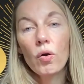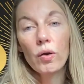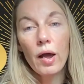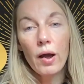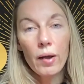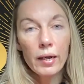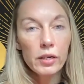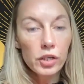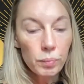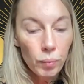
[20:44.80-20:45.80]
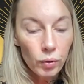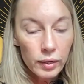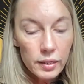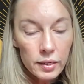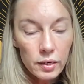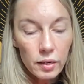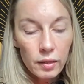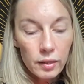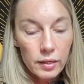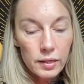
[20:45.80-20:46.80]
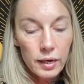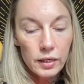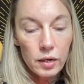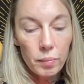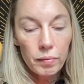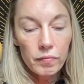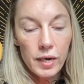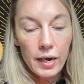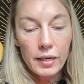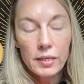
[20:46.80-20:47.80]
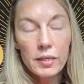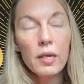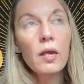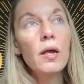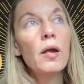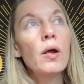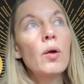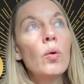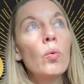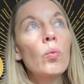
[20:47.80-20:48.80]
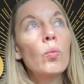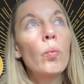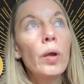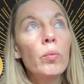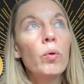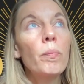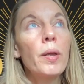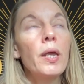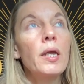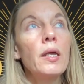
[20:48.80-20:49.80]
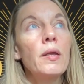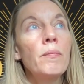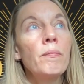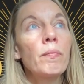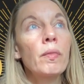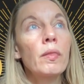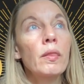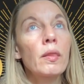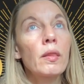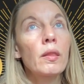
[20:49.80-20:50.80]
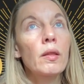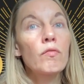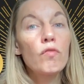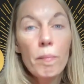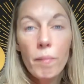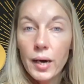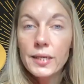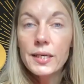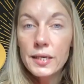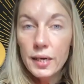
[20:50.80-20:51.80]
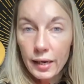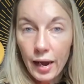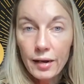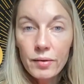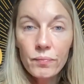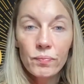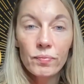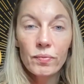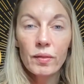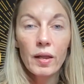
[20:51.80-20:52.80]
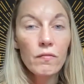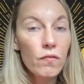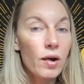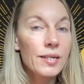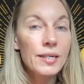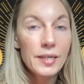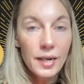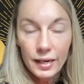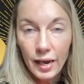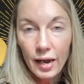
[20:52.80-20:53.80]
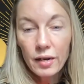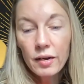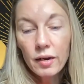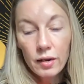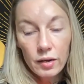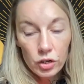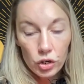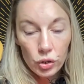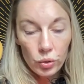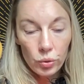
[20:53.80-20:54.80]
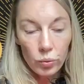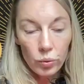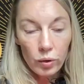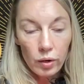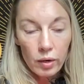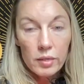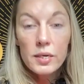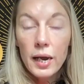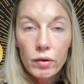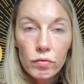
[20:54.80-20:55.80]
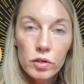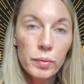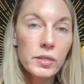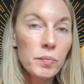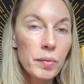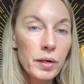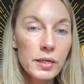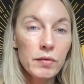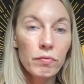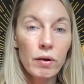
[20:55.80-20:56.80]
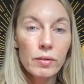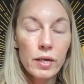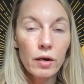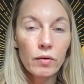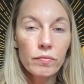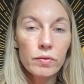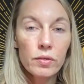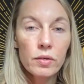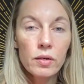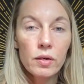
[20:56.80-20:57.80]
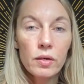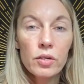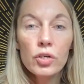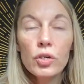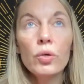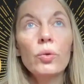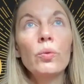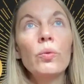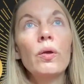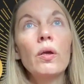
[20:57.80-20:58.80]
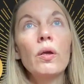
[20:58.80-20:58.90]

on our energy bodies these next couple of days. We will be reminded again, invited again to take responsibility for ourselves, to